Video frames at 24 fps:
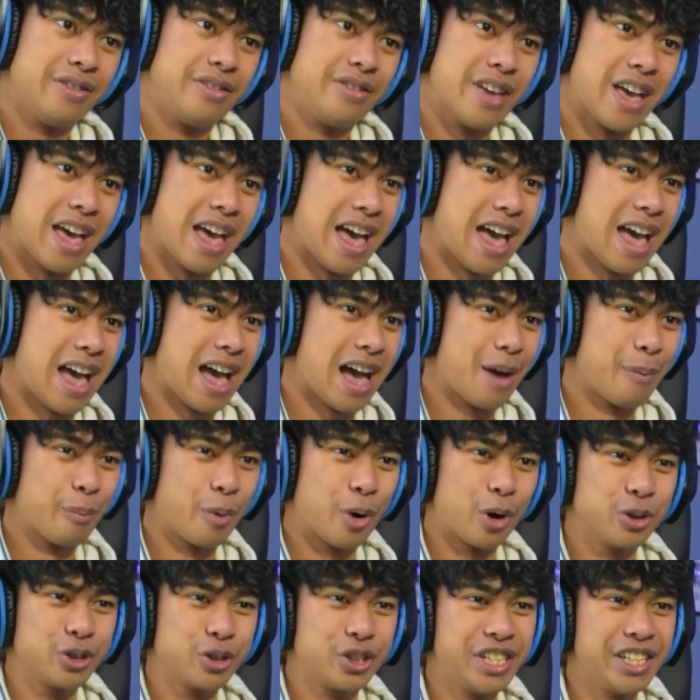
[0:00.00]
Damn,
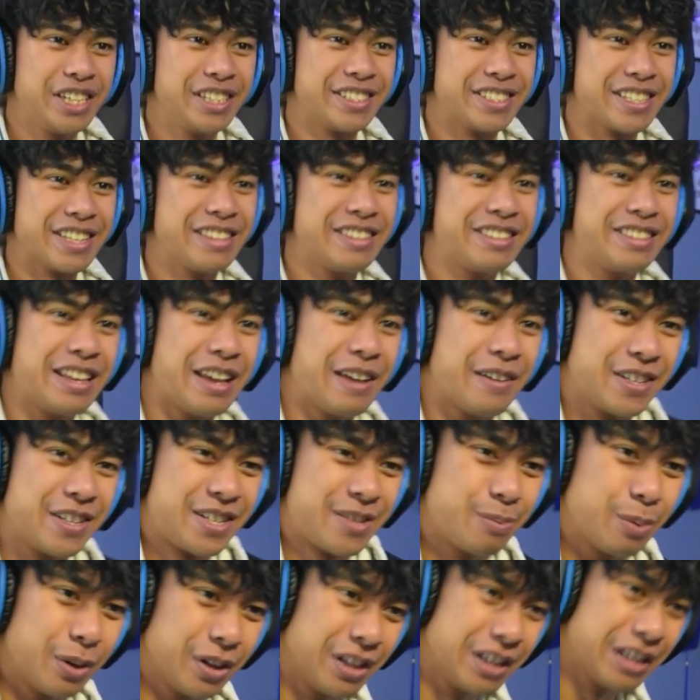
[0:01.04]
bro, she's in
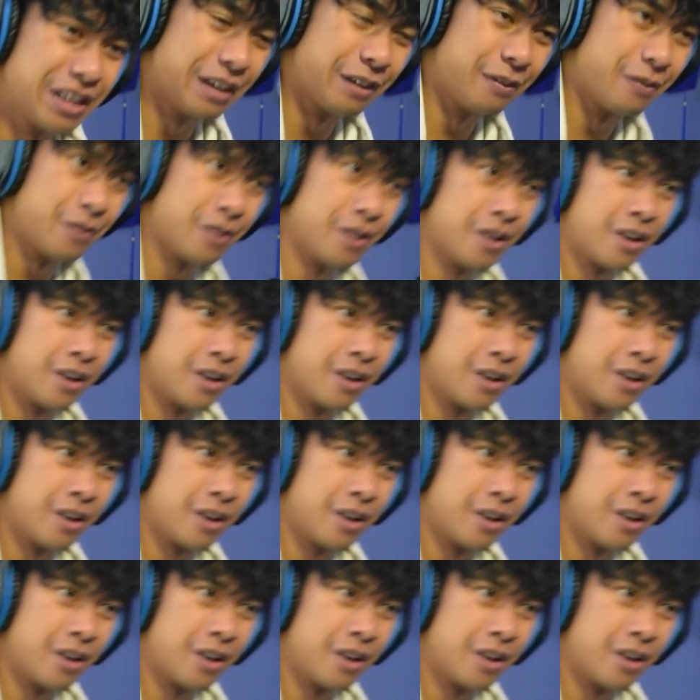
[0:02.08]
disbelief.